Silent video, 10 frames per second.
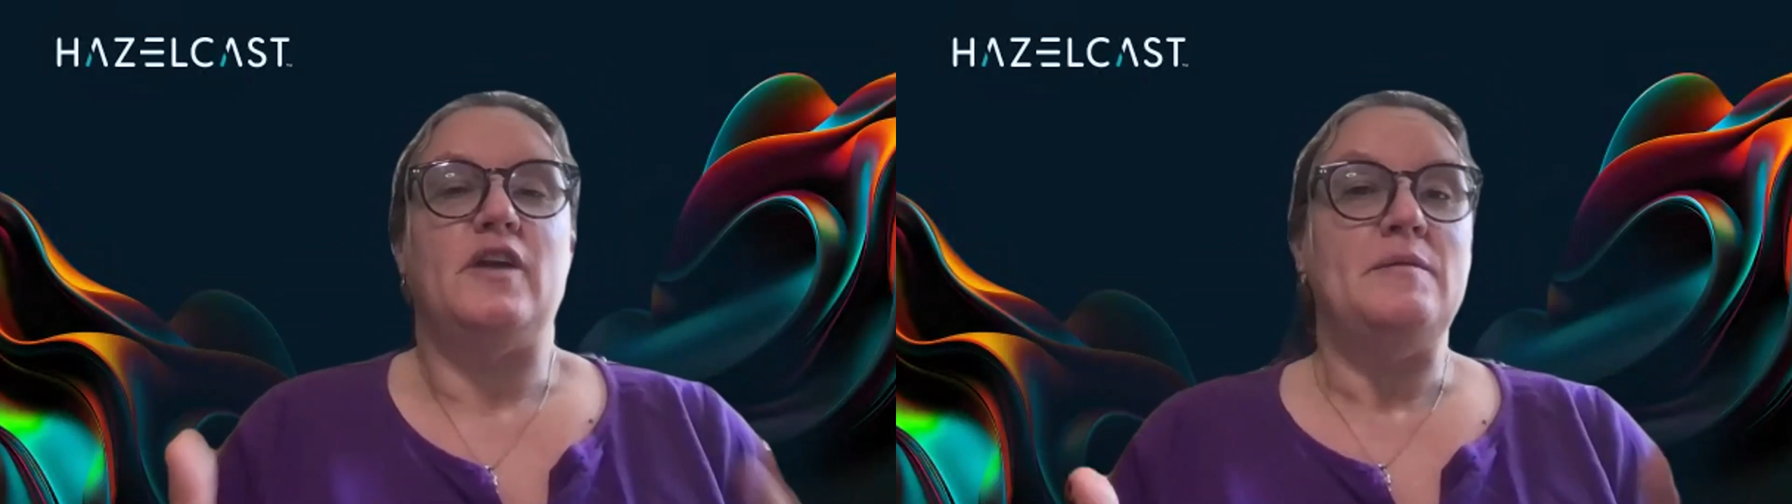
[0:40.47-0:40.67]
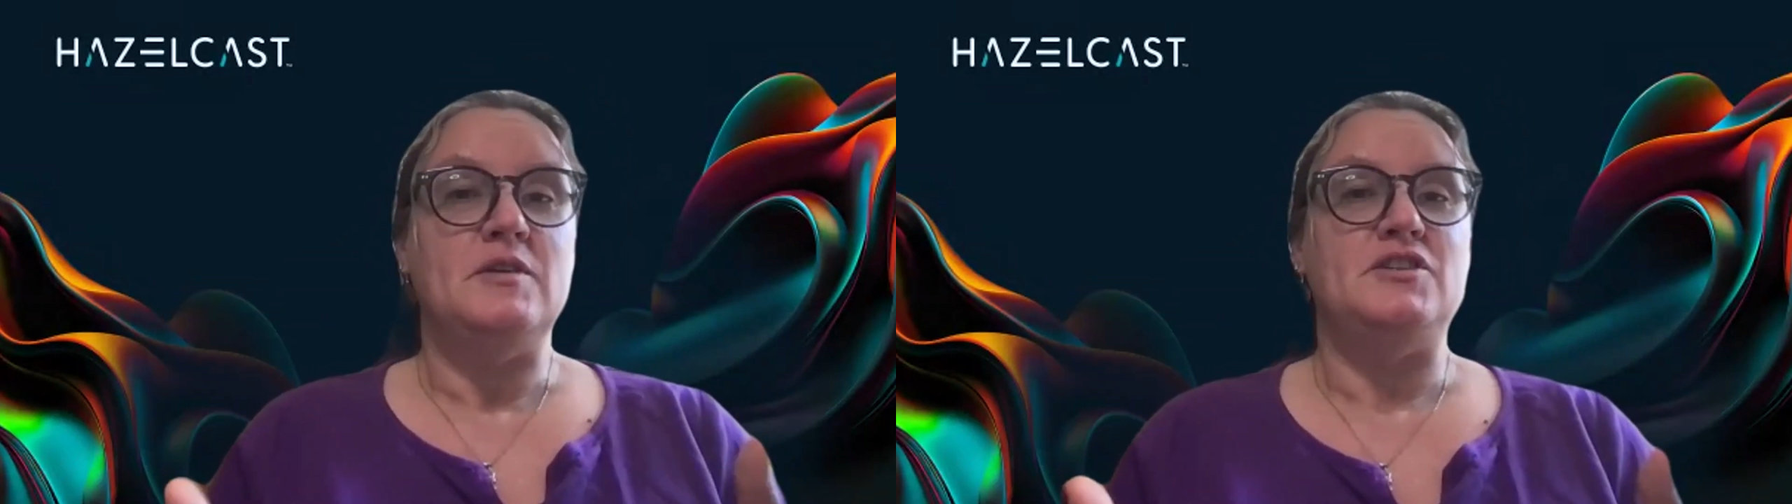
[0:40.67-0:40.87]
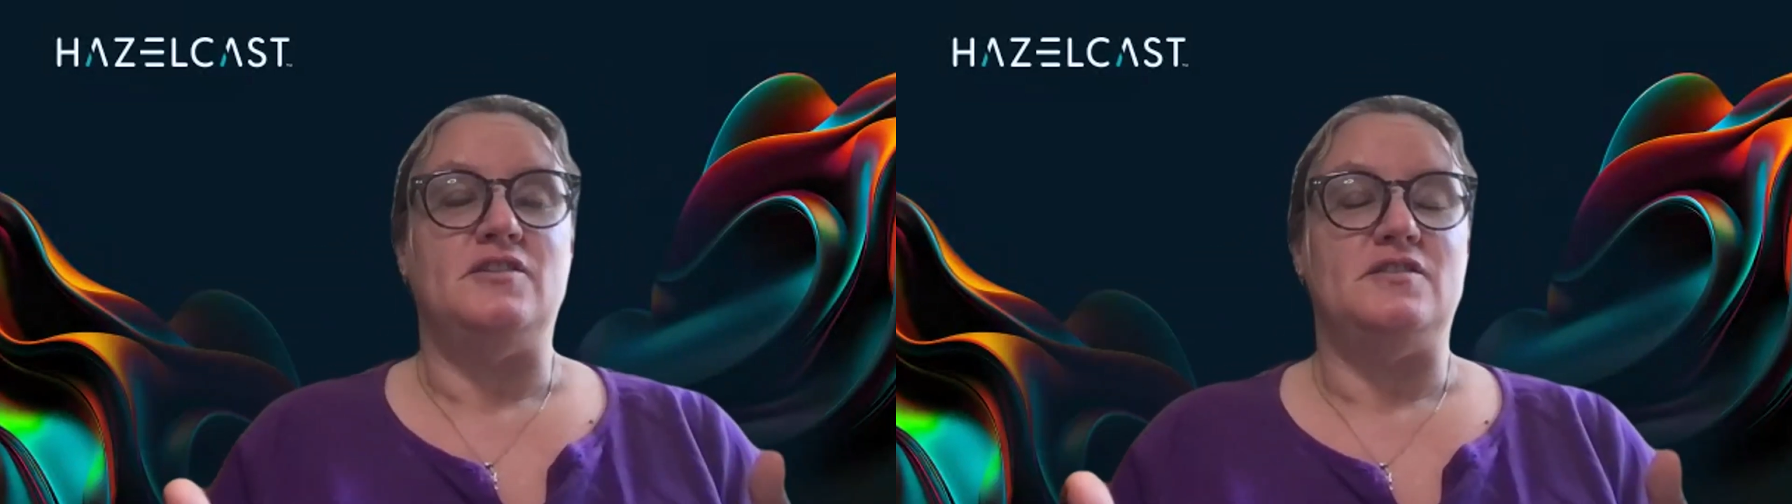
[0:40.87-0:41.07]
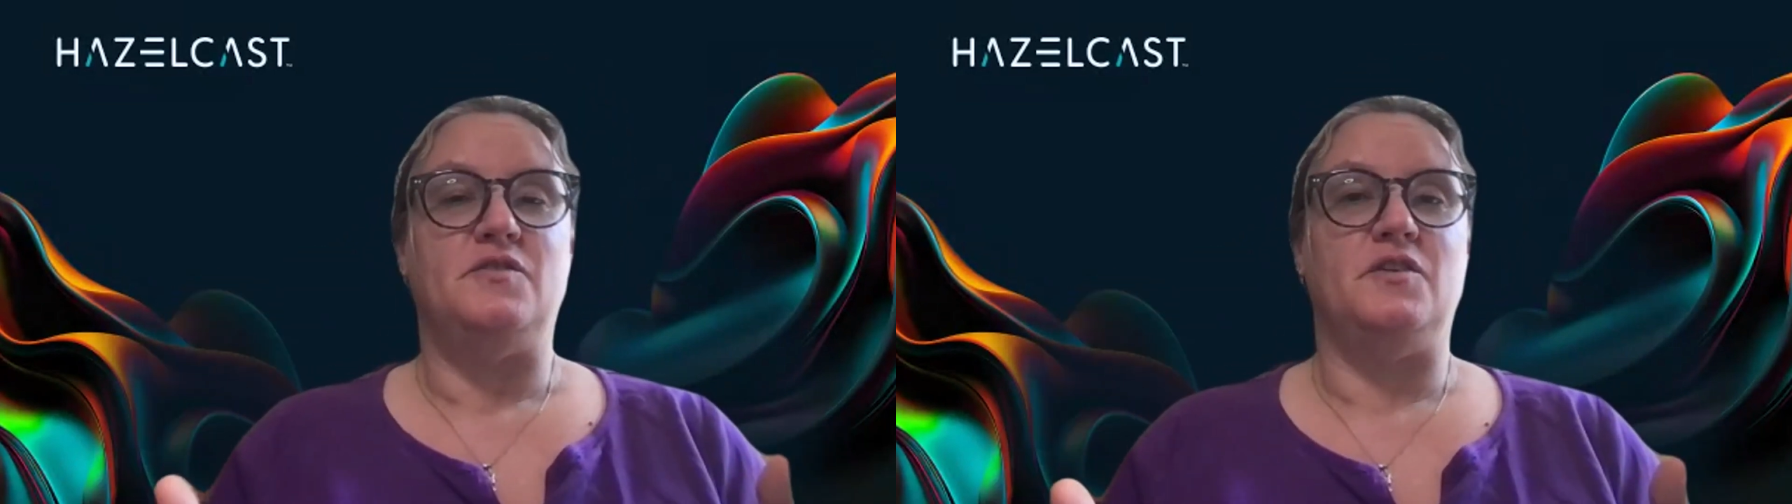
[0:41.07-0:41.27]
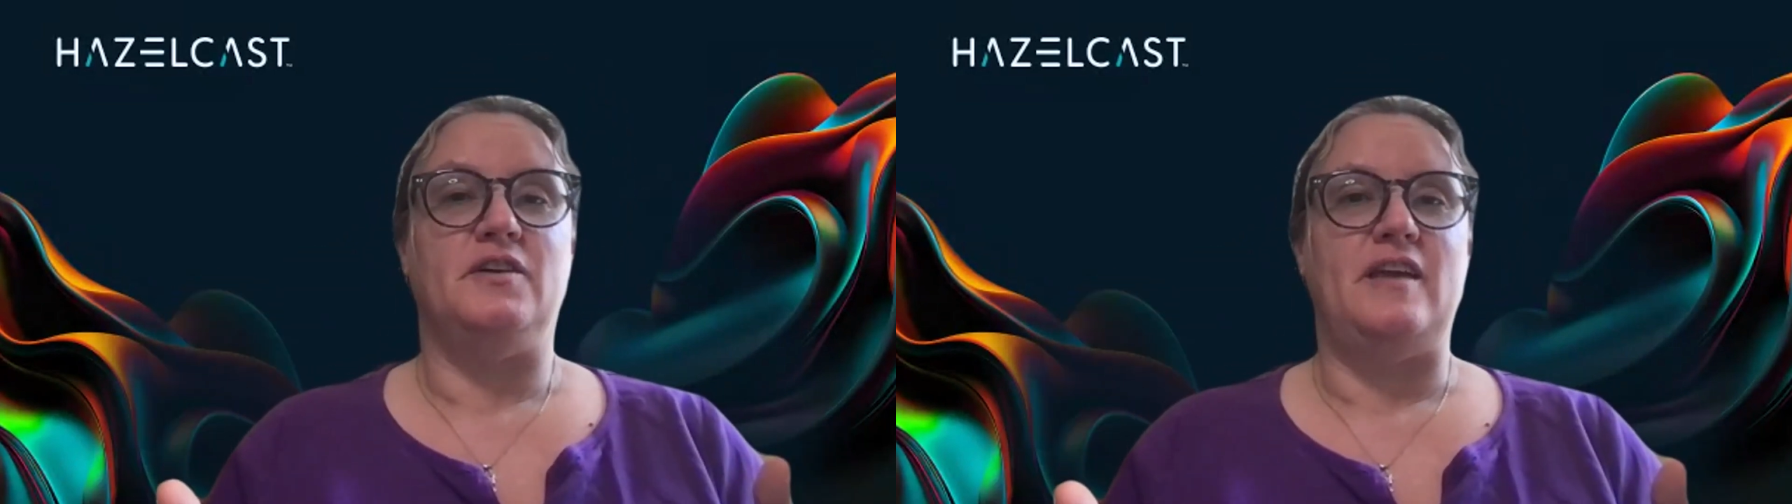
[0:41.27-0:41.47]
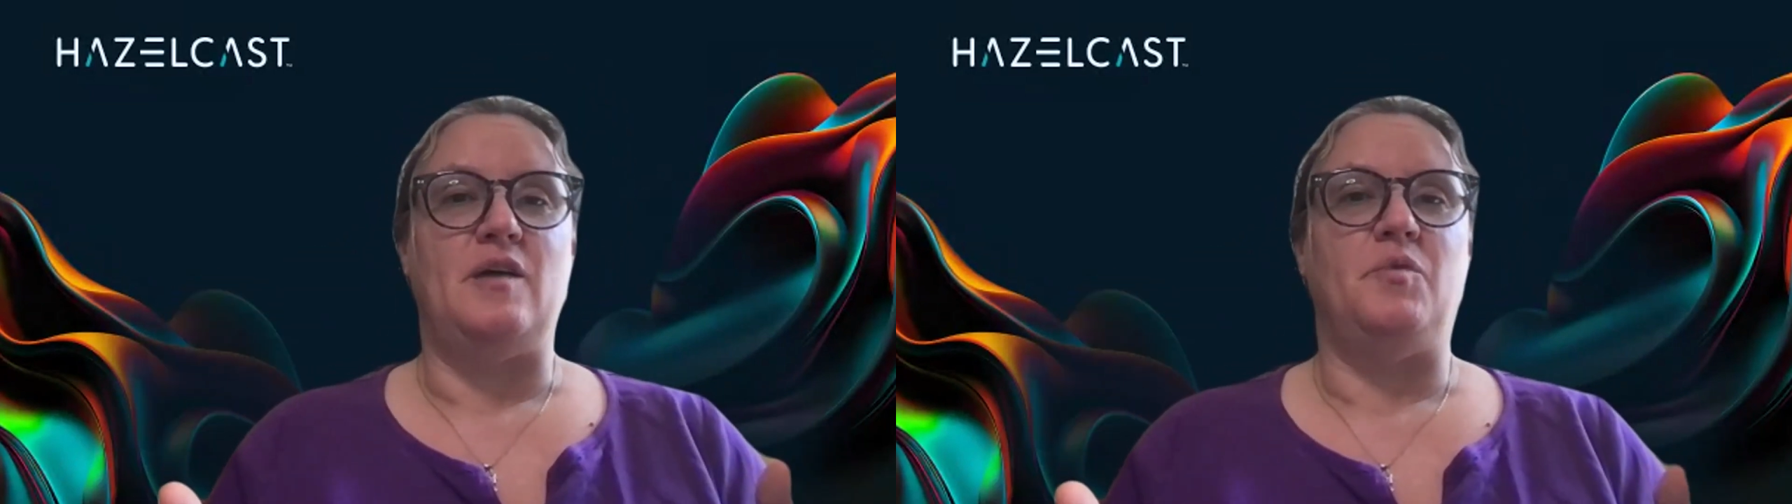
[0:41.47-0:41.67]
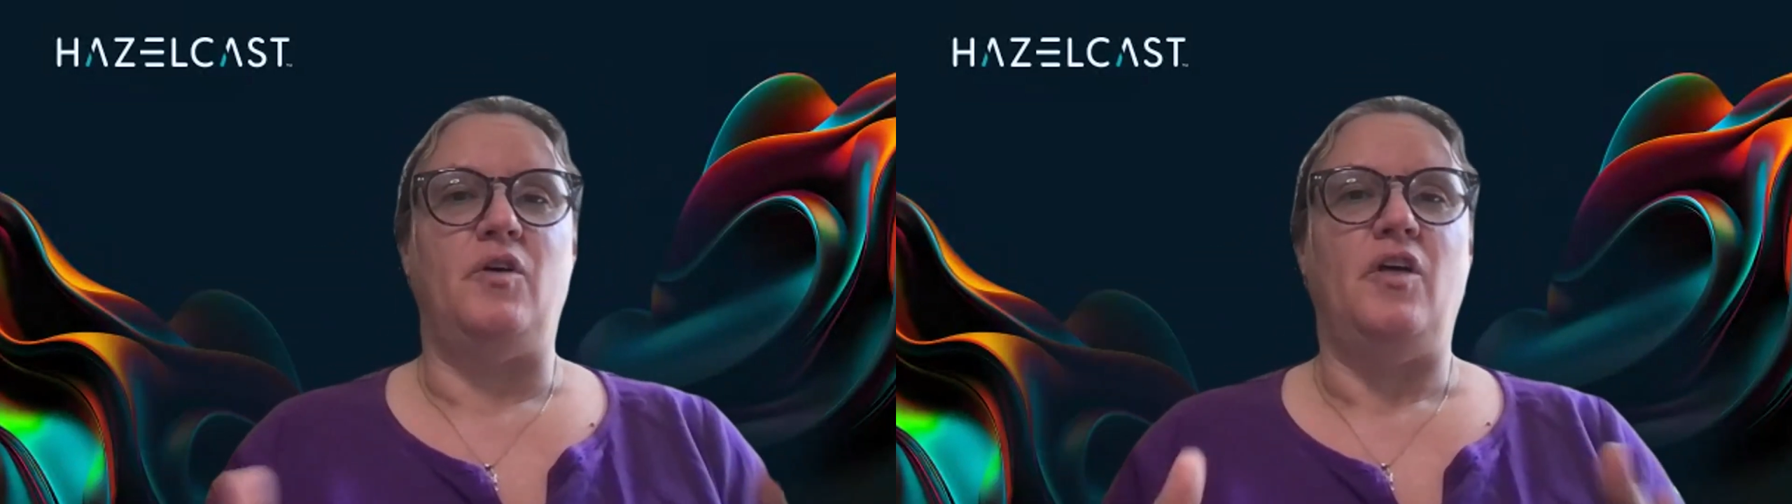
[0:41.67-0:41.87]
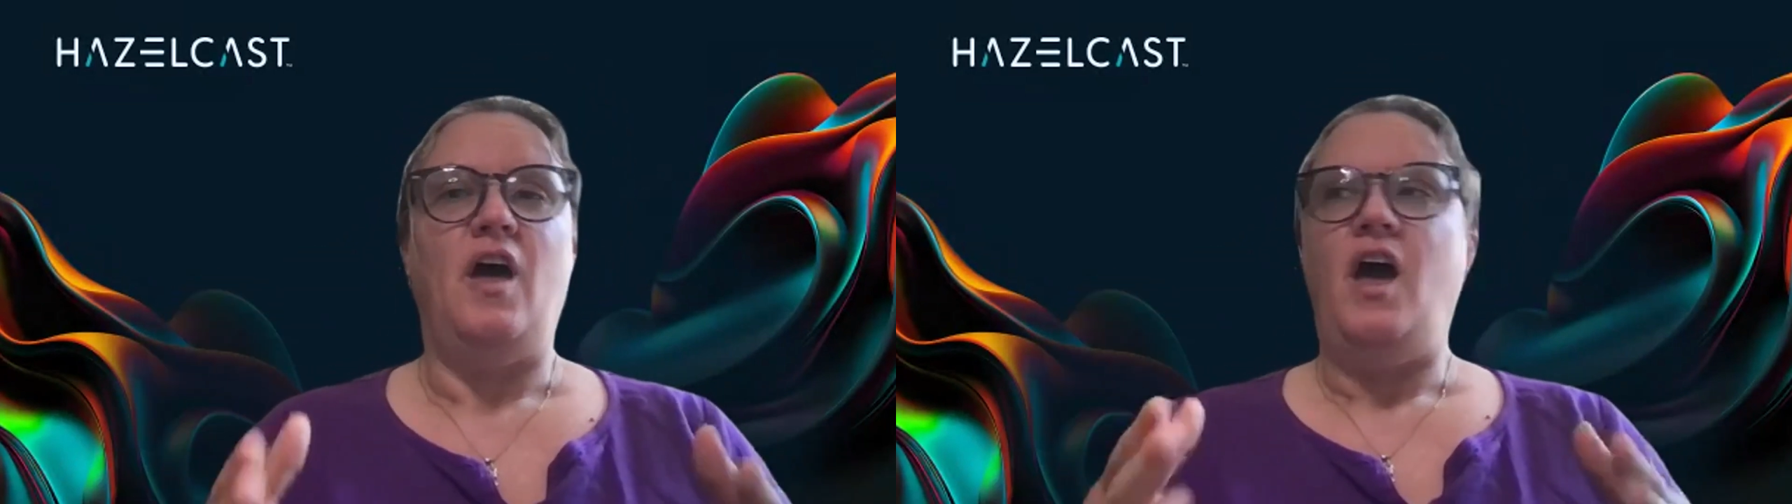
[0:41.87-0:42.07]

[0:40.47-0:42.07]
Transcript: images, for example,